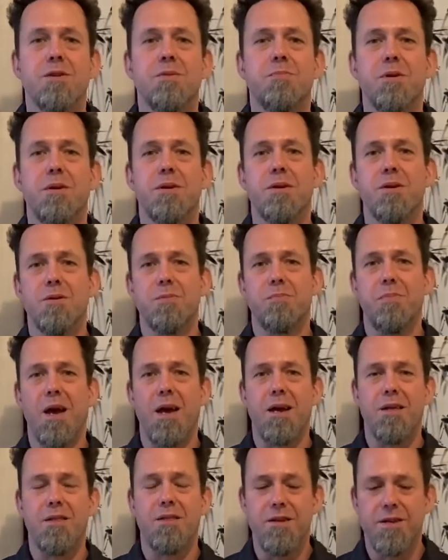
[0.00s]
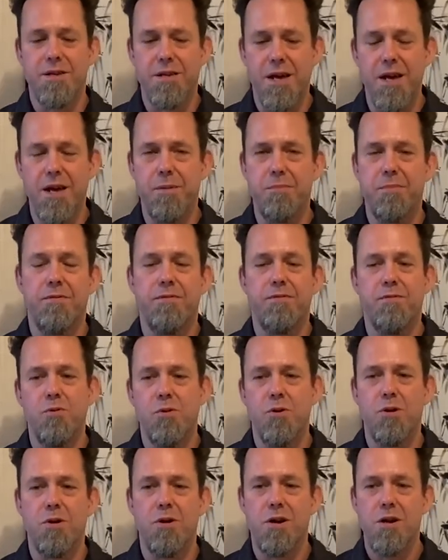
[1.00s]
because back in the day,
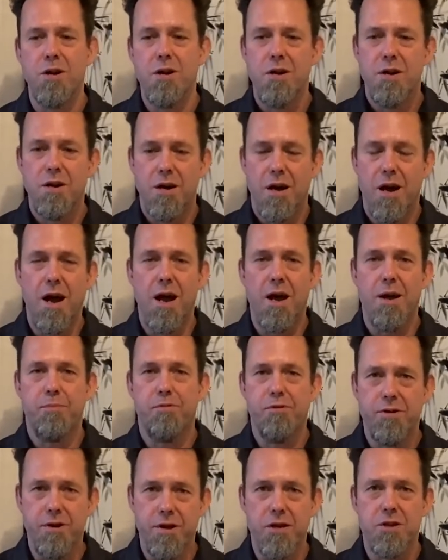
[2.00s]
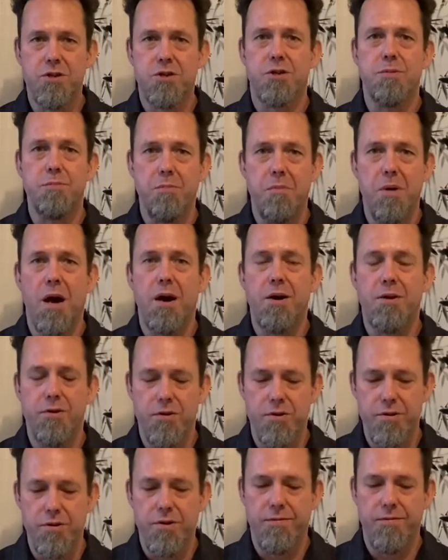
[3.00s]
before high production
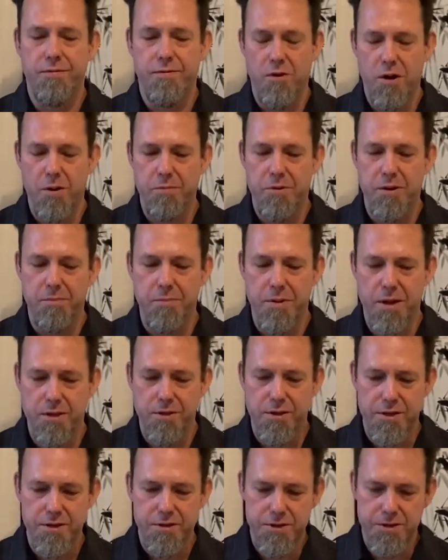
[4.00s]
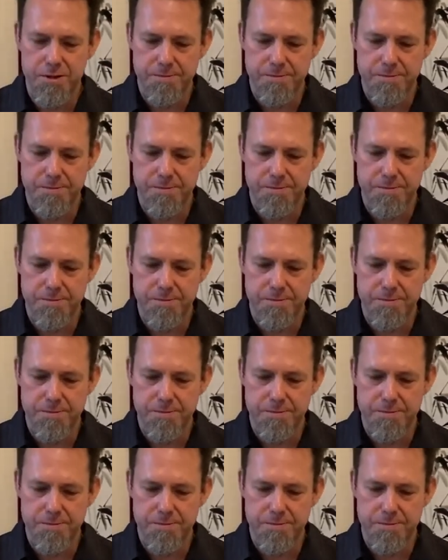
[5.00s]
modern farming methods,